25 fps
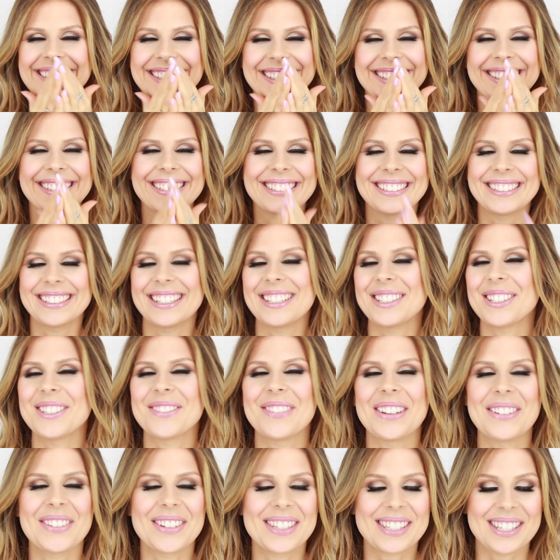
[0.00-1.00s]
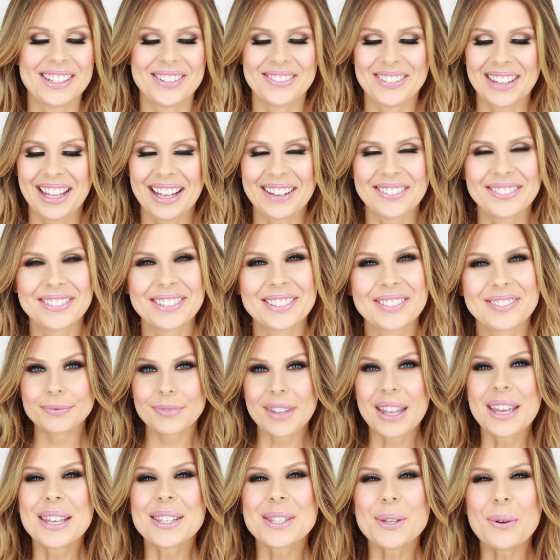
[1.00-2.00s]
Oh God, I do make myself laugh.
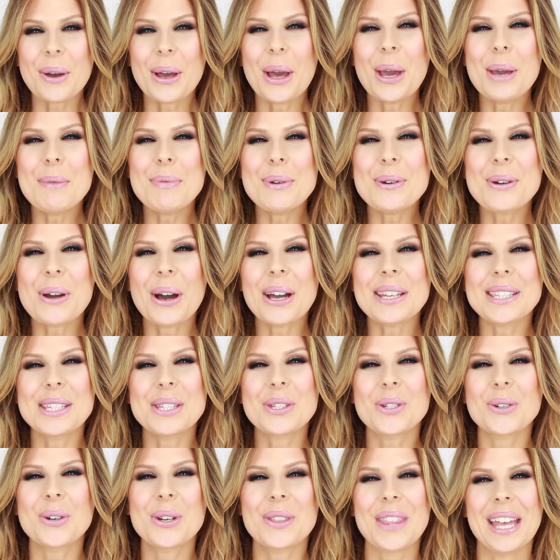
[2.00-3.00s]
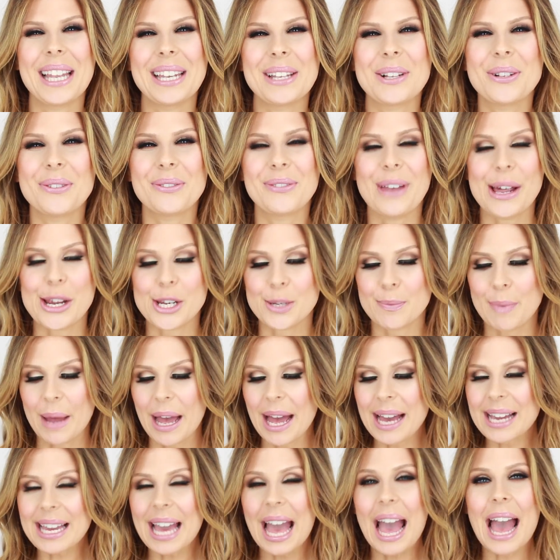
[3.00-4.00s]
So I hope you guys enjoyed that little
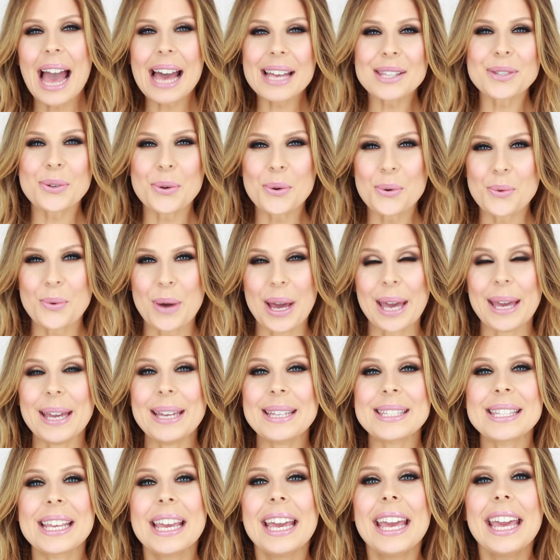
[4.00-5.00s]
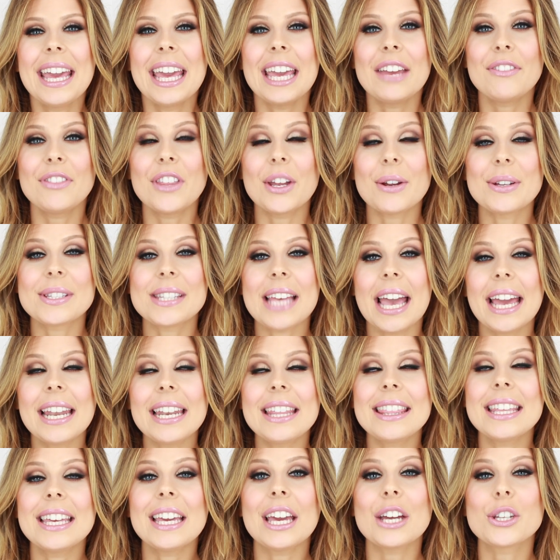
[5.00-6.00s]
flashback. As always, if there is
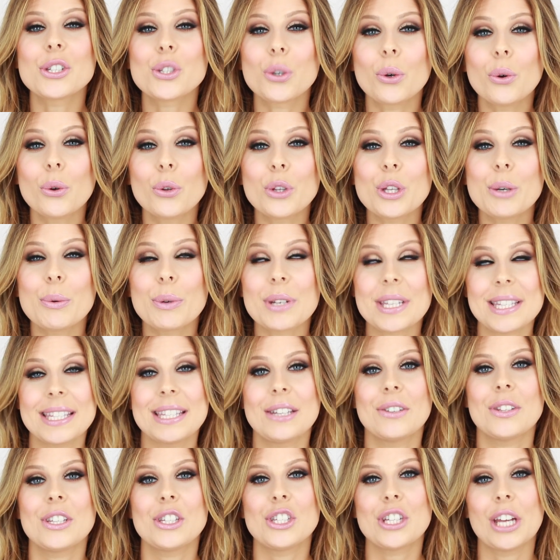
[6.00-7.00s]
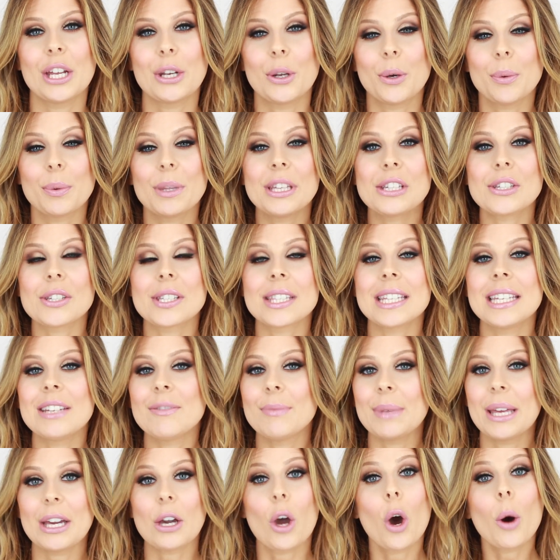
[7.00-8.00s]
anything at all you want to see on this channel, please just
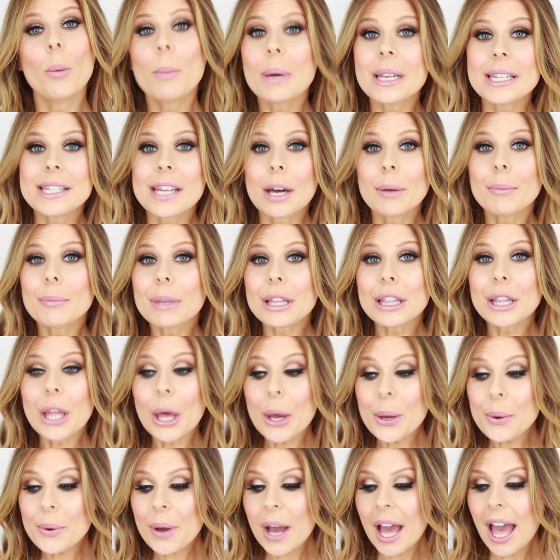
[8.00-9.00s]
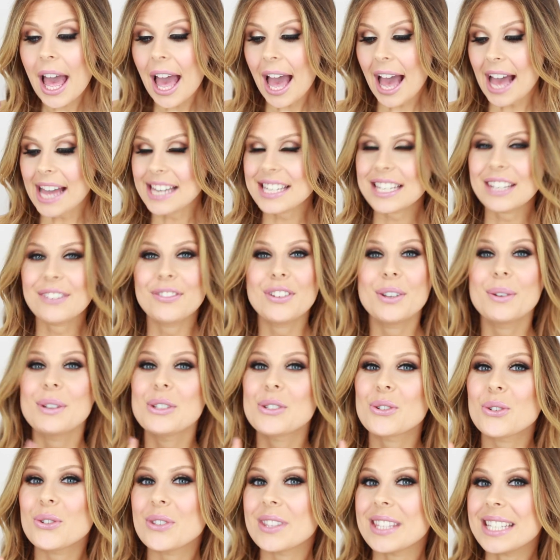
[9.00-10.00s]
leave me a comment down below. And if you
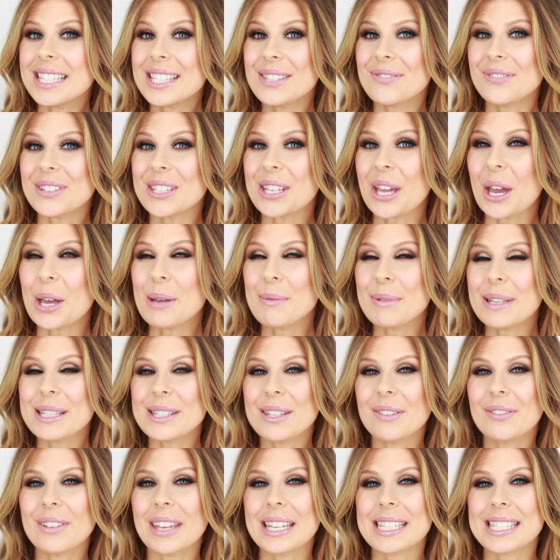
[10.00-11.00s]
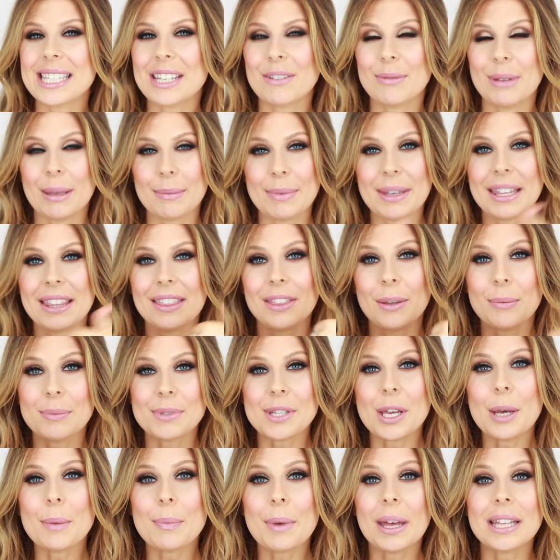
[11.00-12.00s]
enjoyed this video, please don't forget to give me a big
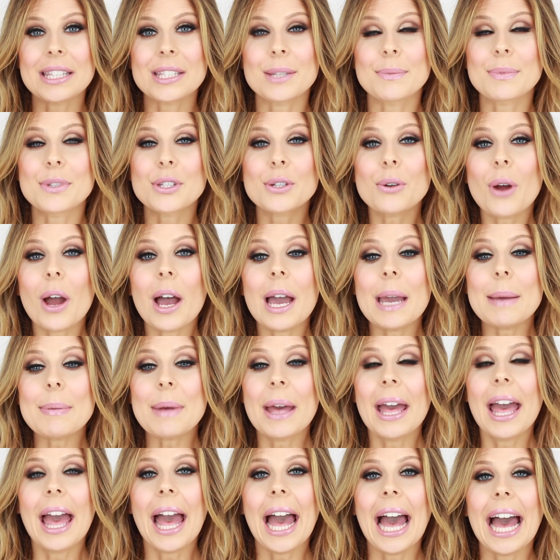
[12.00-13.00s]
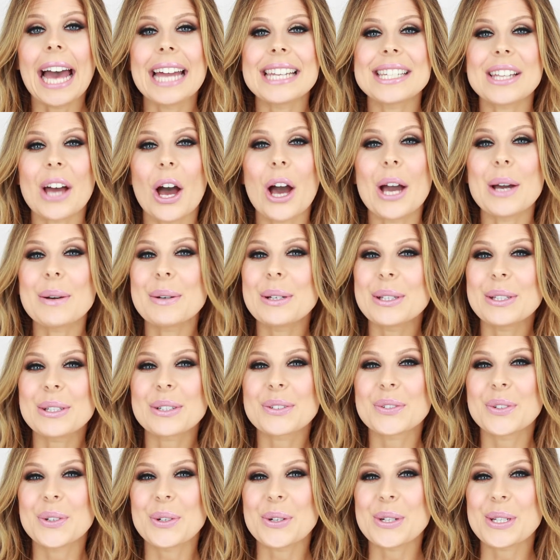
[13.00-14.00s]
thumbs up and subscribe. And I will
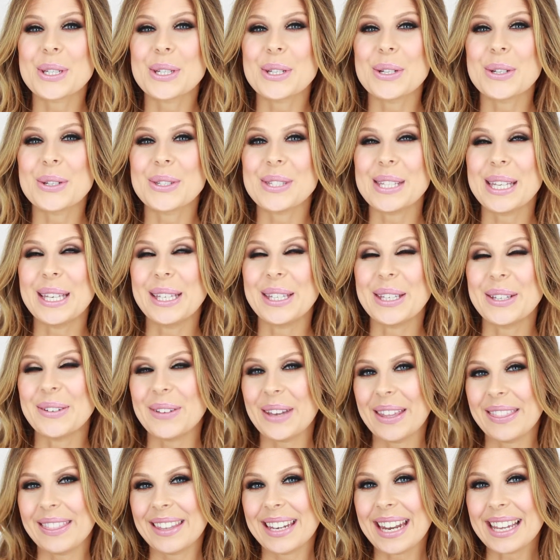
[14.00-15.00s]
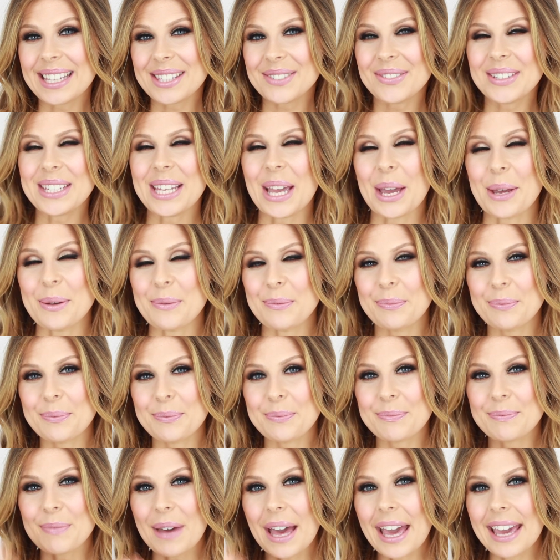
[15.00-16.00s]
look forward to seeing you in the next video.
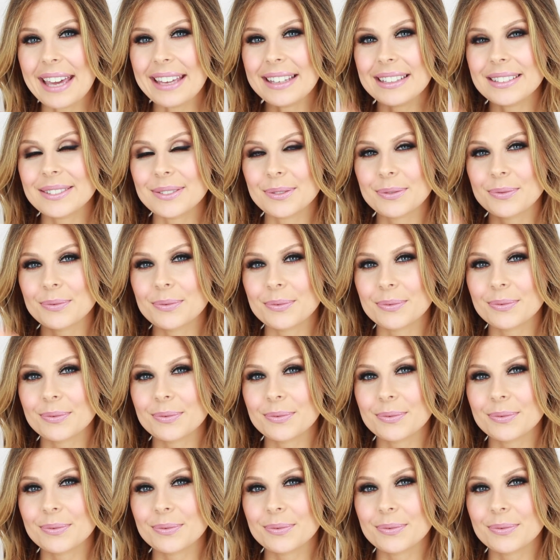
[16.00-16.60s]
Bye.